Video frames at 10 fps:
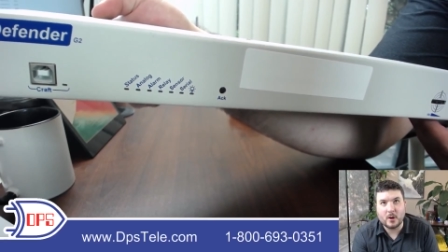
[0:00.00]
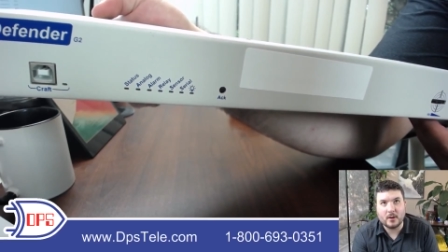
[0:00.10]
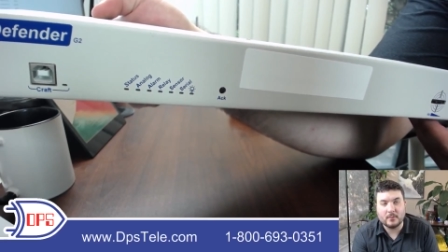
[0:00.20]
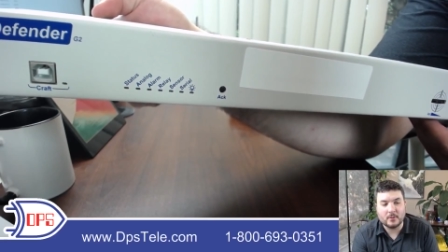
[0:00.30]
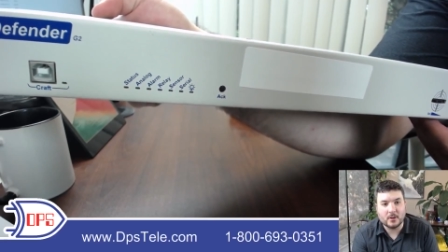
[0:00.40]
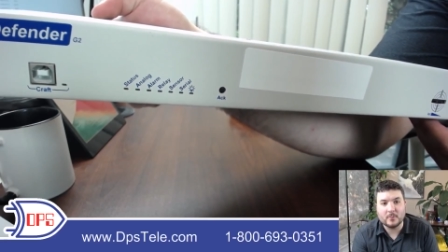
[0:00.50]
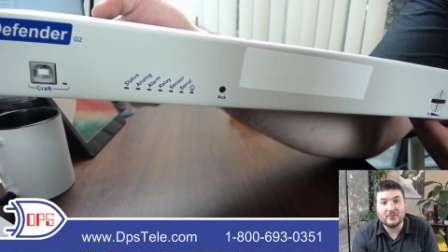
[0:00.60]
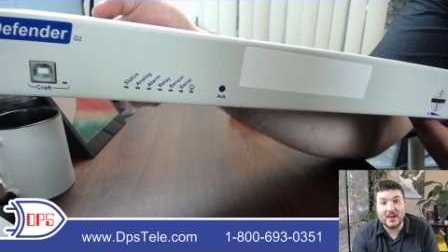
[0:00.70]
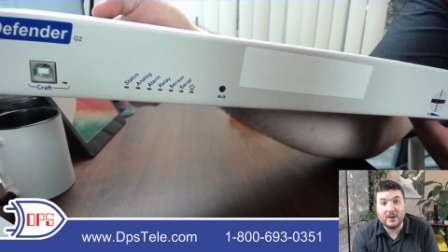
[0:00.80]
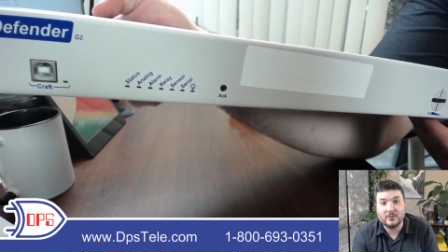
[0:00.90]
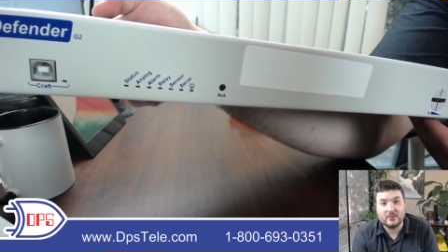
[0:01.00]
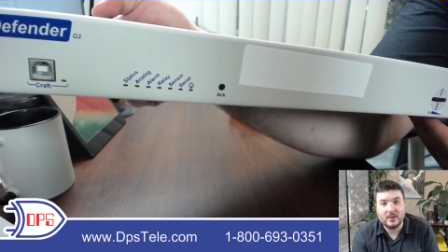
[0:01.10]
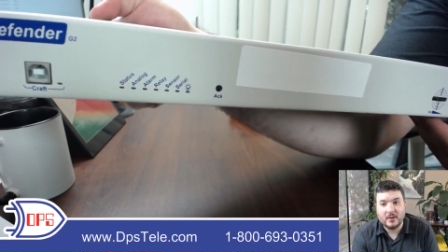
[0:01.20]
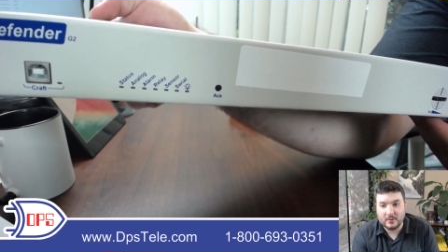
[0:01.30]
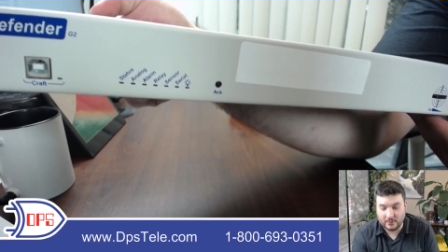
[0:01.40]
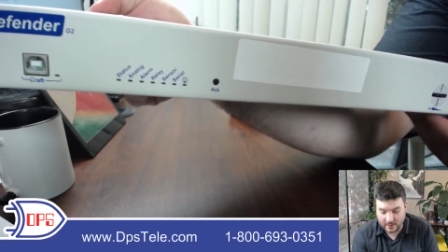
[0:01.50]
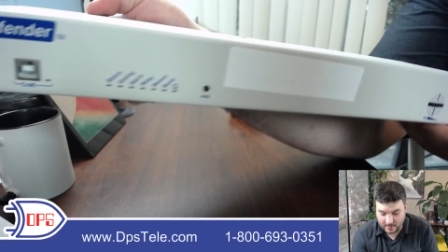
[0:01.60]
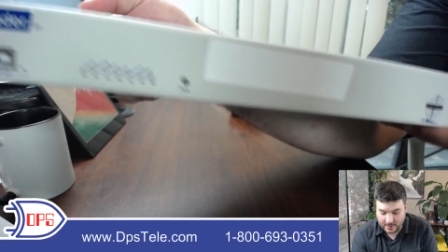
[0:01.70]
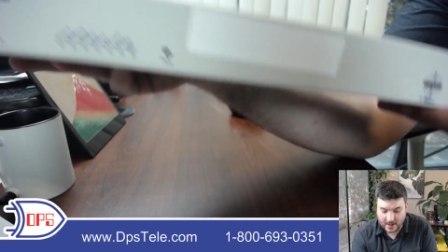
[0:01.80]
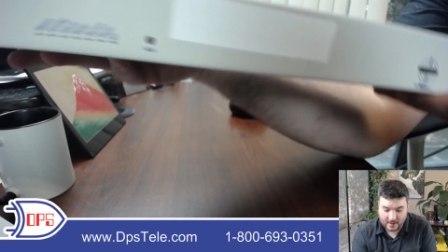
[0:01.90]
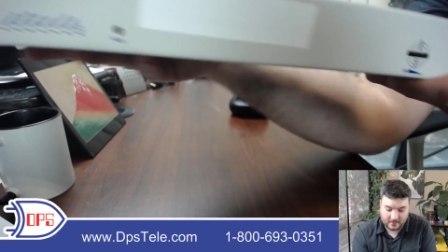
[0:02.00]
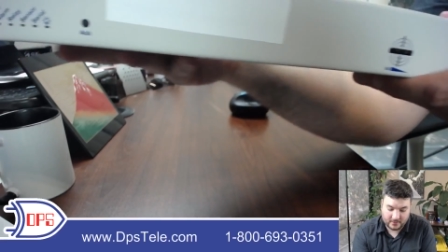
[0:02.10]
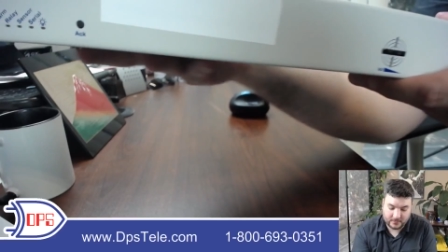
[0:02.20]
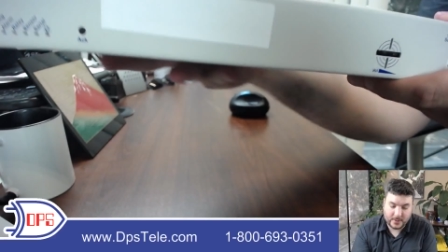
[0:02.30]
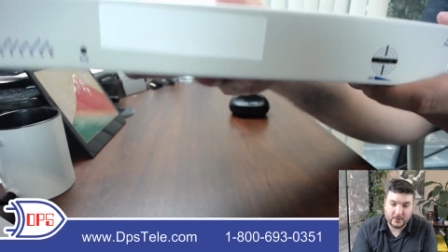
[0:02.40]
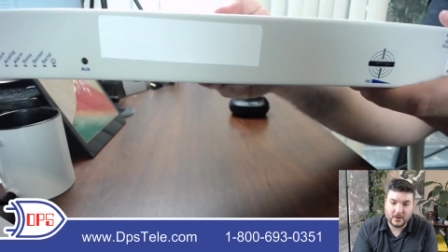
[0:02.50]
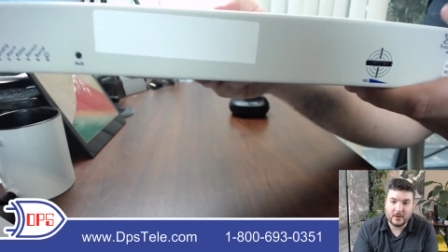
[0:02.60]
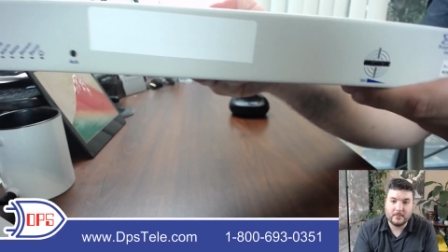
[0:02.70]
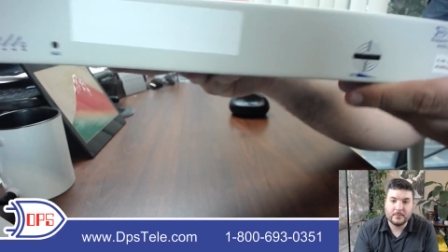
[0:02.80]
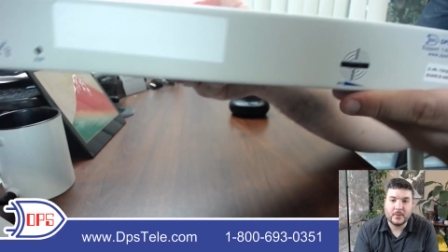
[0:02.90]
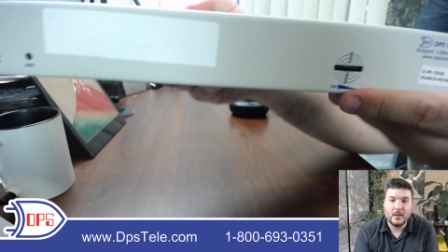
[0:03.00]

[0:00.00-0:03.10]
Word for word: alarm sounds that are coming out of the speaker here.